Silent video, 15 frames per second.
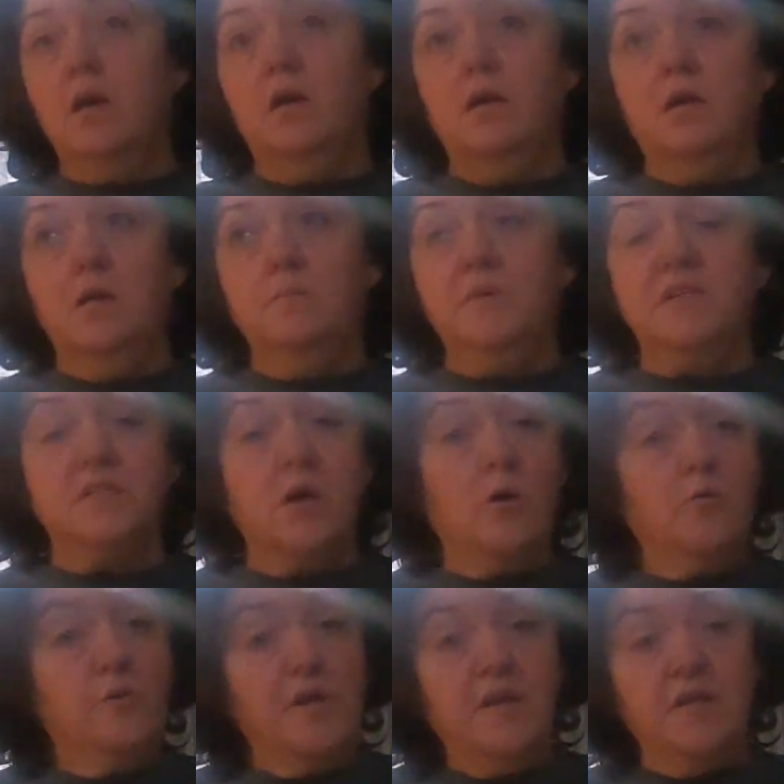Um, it's
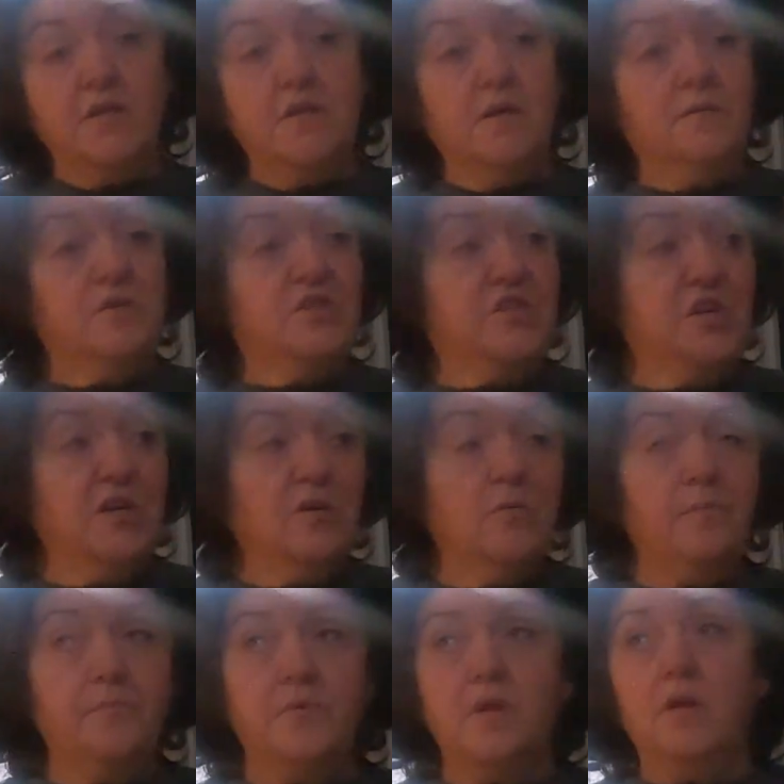already done
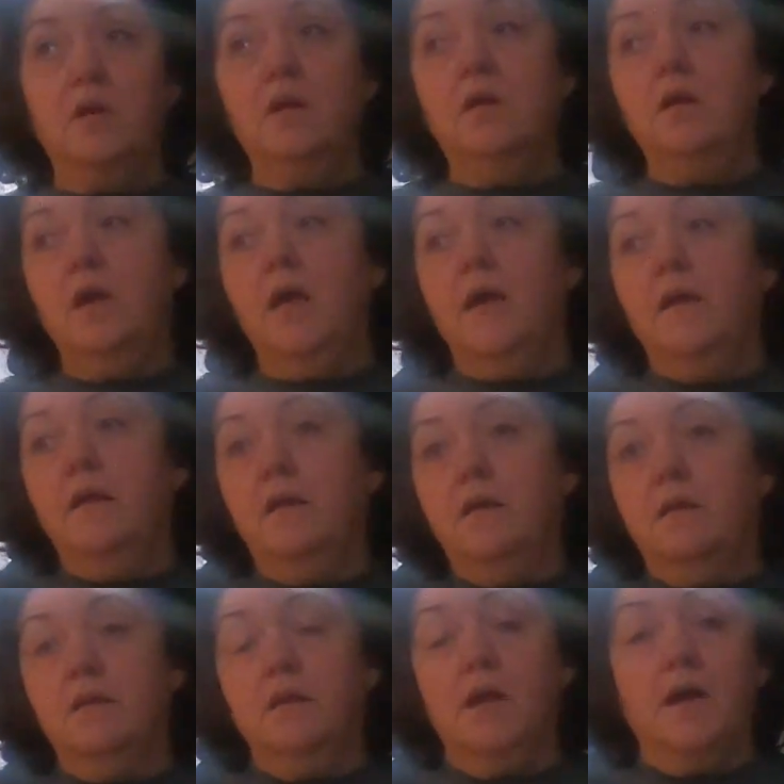chipped
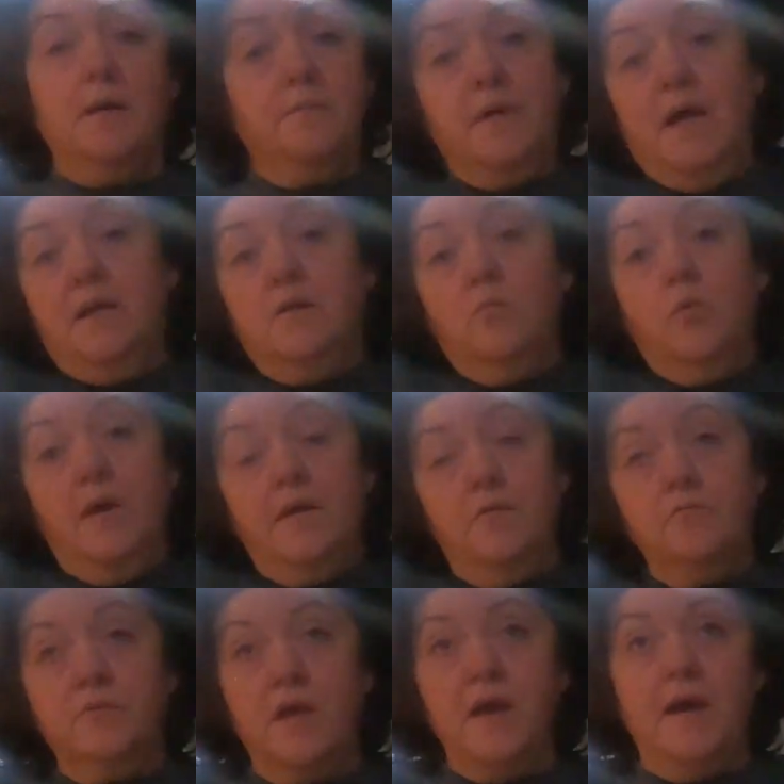and I'm having to wait
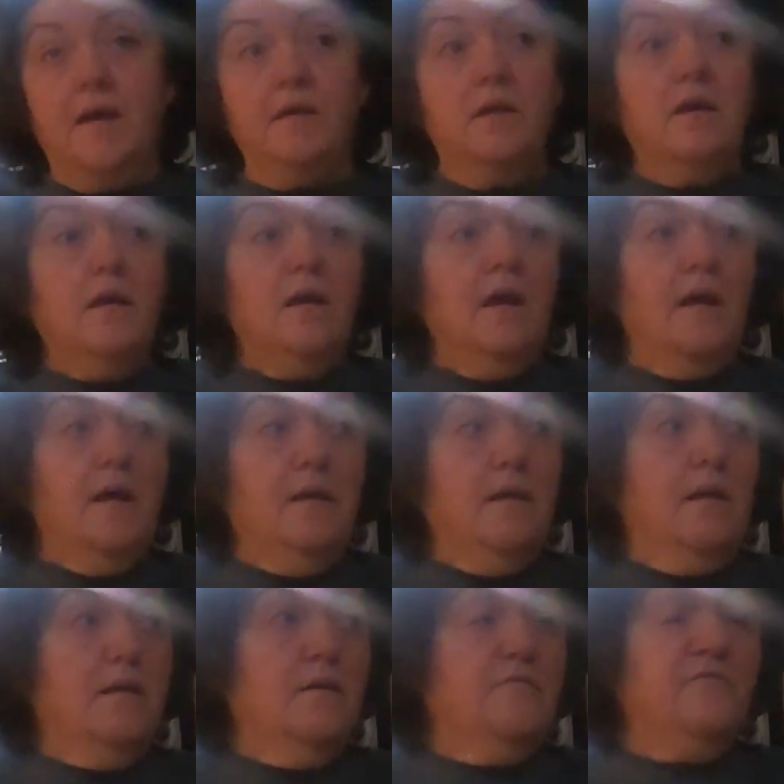on that.
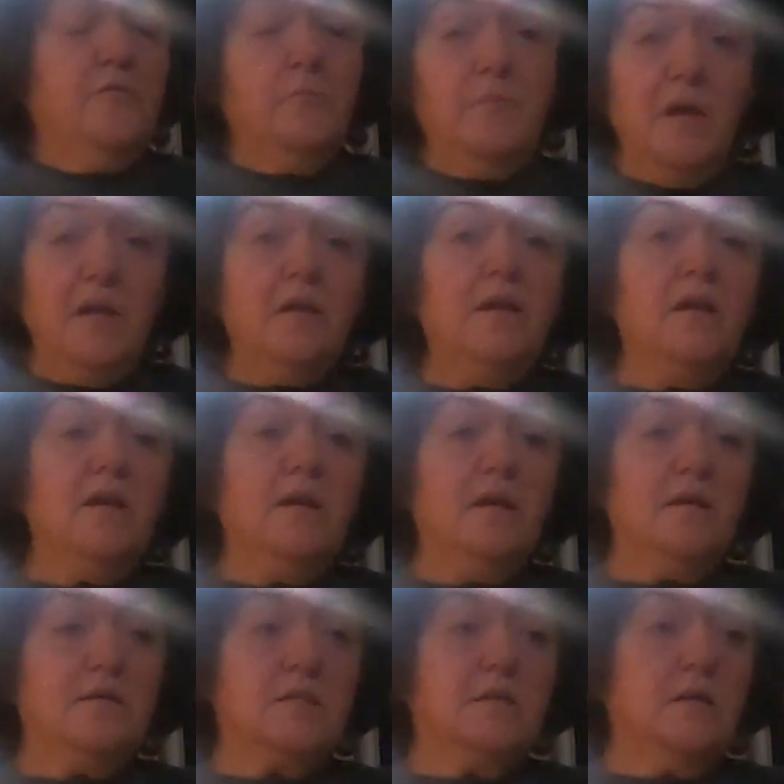And for me to
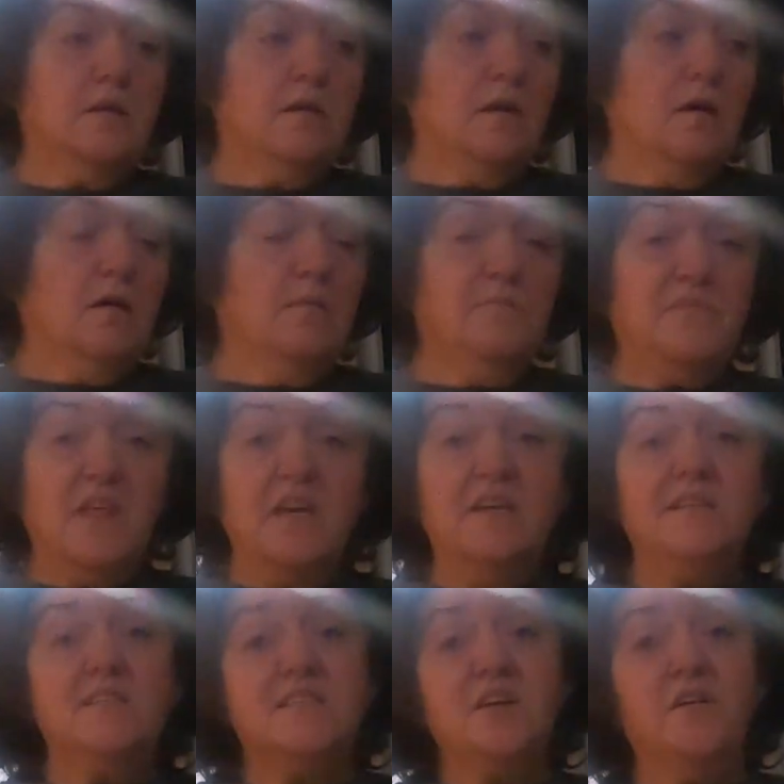get um,
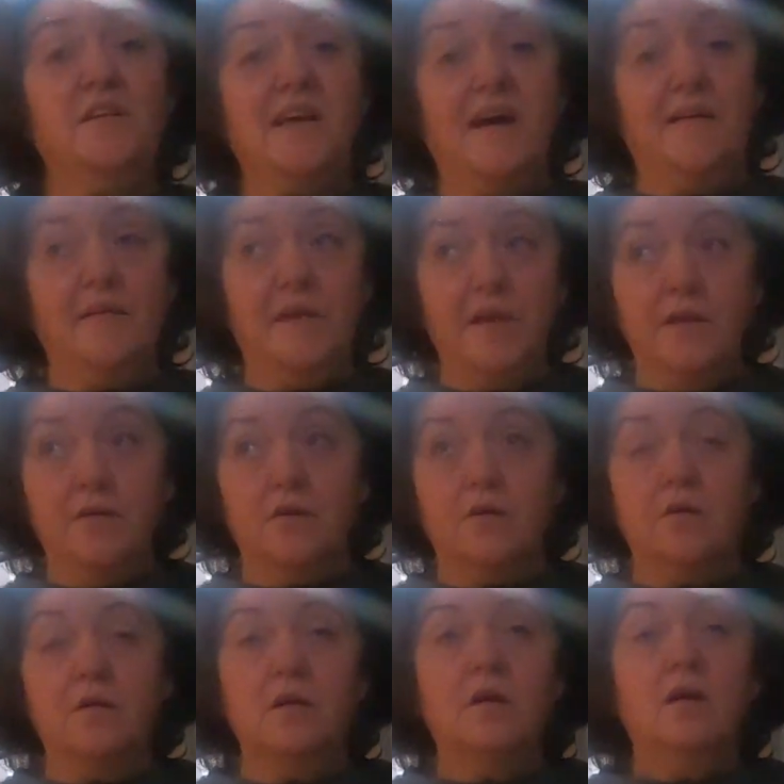things done out
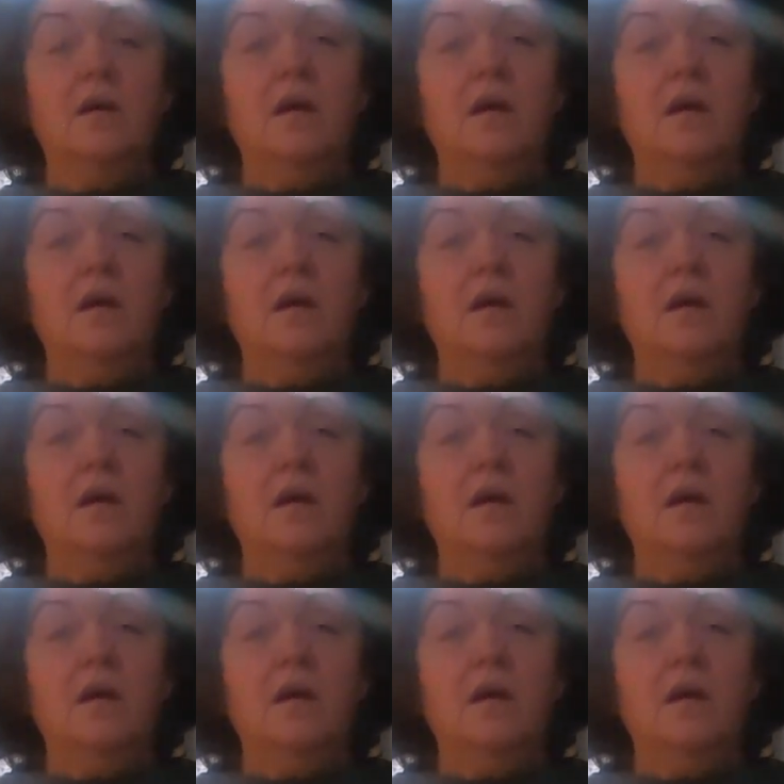here,